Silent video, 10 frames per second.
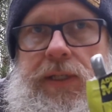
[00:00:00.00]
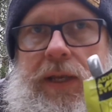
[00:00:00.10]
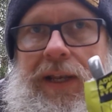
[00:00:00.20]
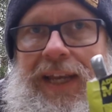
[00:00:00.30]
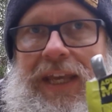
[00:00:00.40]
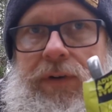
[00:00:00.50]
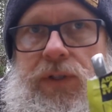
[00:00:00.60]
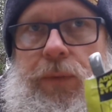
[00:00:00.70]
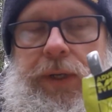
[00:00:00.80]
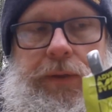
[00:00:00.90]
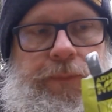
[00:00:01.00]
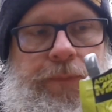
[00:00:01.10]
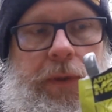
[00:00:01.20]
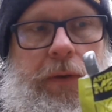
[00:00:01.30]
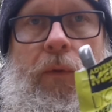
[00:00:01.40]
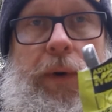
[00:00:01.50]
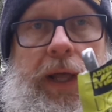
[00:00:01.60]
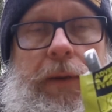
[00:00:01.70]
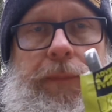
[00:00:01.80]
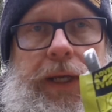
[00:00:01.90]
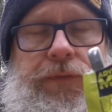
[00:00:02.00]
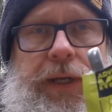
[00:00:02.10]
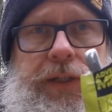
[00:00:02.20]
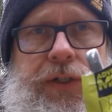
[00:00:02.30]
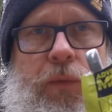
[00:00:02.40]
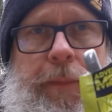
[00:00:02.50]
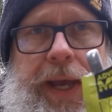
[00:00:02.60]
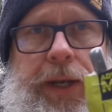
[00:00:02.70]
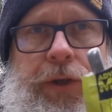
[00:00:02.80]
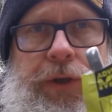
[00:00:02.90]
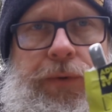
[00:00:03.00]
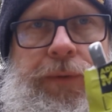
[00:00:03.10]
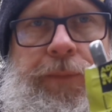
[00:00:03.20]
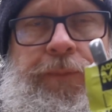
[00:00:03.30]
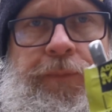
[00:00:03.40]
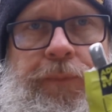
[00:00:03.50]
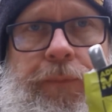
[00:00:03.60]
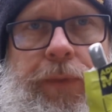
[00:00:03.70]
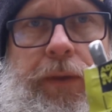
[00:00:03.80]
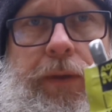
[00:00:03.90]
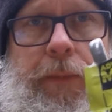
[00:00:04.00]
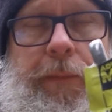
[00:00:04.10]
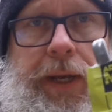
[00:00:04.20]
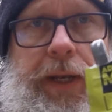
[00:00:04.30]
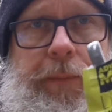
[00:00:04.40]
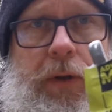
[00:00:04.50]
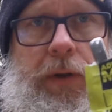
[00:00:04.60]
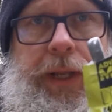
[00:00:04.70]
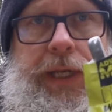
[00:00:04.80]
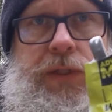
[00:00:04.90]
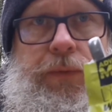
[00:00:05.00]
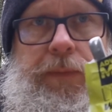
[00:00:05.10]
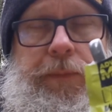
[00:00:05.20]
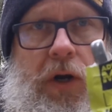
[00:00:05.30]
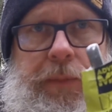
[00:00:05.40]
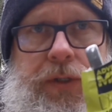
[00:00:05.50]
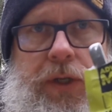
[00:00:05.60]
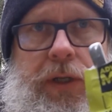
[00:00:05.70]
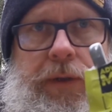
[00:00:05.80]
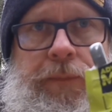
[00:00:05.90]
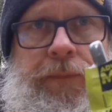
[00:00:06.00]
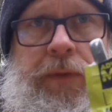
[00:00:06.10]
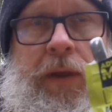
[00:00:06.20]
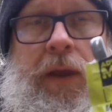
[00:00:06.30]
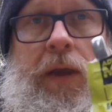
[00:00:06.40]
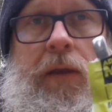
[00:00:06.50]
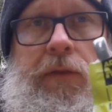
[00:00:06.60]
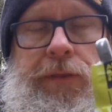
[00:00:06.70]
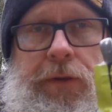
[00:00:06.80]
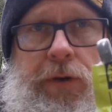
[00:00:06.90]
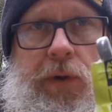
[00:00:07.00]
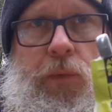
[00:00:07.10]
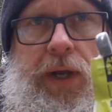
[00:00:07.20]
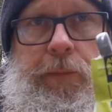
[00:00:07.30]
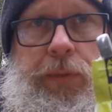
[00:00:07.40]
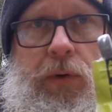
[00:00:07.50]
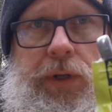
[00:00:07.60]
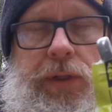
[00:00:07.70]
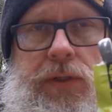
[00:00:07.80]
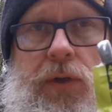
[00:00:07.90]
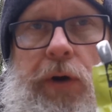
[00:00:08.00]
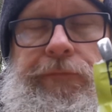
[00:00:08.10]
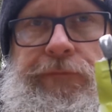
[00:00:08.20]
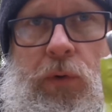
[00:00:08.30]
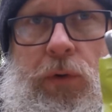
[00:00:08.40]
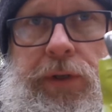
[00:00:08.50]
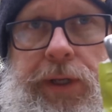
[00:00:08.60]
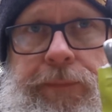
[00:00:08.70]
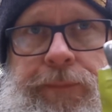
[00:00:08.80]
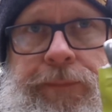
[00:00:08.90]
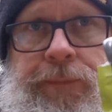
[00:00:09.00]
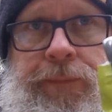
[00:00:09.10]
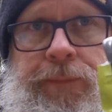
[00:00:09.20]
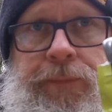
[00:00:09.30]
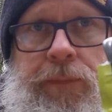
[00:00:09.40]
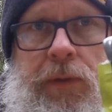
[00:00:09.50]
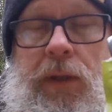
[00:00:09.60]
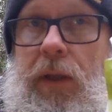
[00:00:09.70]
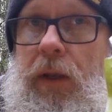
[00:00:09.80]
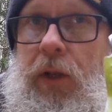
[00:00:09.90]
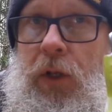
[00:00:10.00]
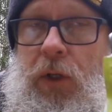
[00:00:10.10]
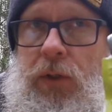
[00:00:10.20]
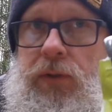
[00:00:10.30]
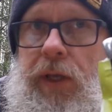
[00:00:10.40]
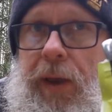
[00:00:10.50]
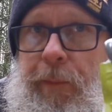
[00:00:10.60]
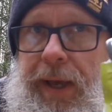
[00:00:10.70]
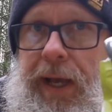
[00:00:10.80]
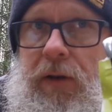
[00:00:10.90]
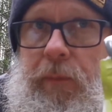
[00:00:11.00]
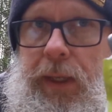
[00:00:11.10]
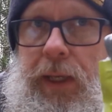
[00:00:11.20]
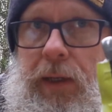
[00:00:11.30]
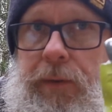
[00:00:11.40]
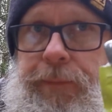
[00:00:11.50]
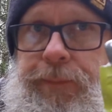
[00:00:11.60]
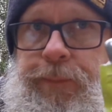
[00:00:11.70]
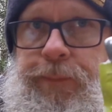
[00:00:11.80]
this leave us with? Well, adventure menu, penne bolognese with Parmesan, 31 points of 40. Not a bad meal.